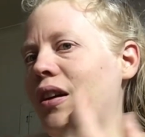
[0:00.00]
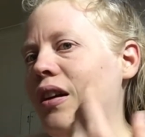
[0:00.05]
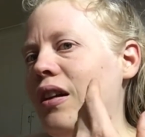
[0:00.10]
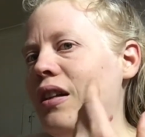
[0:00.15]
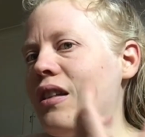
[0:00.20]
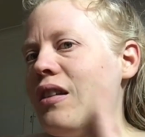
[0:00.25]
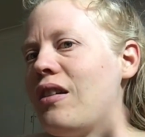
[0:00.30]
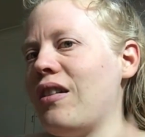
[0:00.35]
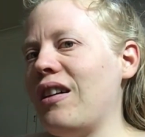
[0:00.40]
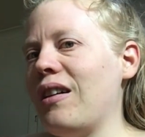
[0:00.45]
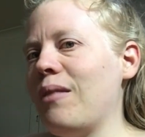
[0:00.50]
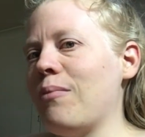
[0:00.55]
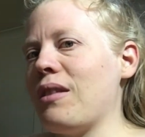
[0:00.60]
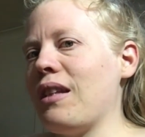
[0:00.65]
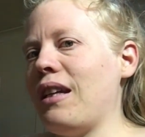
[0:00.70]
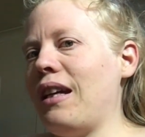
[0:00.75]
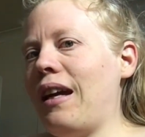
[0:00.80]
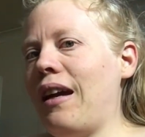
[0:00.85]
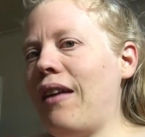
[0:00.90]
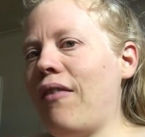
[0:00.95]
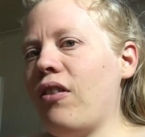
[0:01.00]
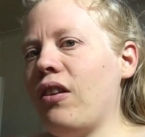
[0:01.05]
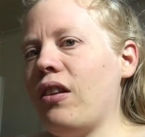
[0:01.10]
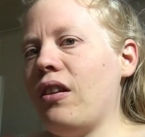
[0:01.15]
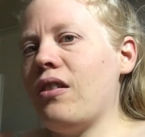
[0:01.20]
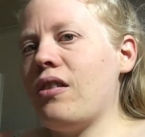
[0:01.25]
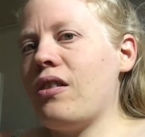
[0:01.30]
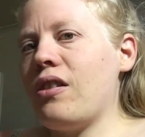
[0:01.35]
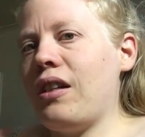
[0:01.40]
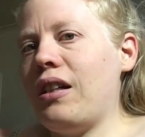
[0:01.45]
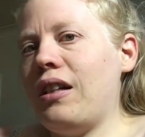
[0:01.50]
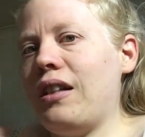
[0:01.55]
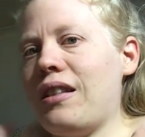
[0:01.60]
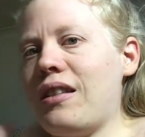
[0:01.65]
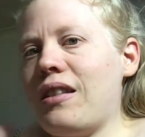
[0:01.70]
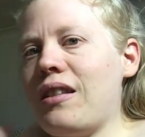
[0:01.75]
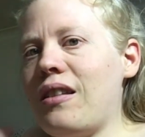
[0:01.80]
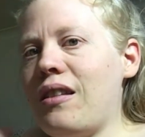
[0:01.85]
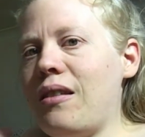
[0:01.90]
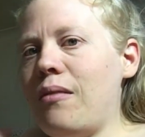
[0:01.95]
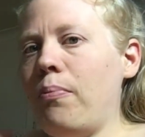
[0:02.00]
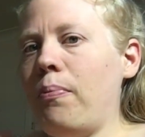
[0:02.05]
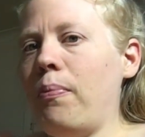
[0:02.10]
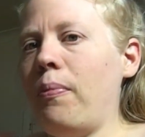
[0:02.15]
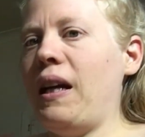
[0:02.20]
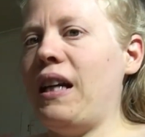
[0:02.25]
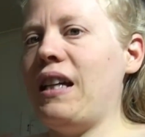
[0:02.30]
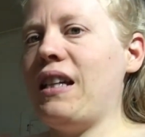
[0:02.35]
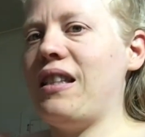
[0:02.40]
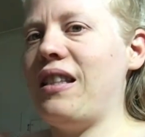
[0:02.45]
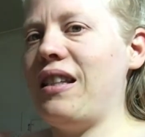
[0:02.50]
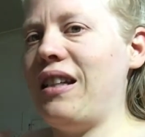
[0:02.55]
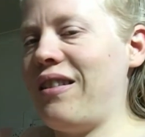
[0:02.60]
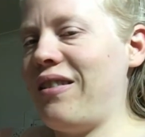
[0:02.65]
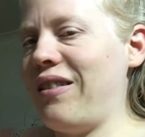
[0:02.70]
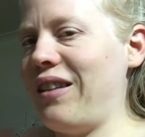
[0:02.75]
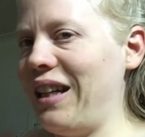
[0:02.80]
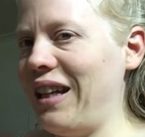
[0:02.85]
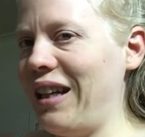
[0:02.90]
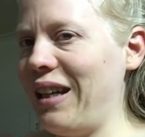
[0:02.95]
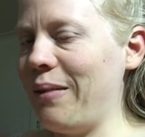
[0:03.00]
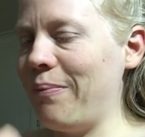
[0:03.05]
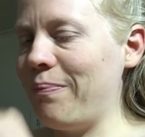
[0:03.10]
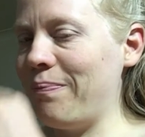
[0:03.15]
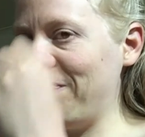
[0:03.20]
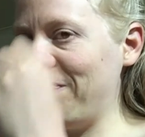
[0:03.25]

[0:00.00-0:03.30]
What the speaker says: at times even just basically,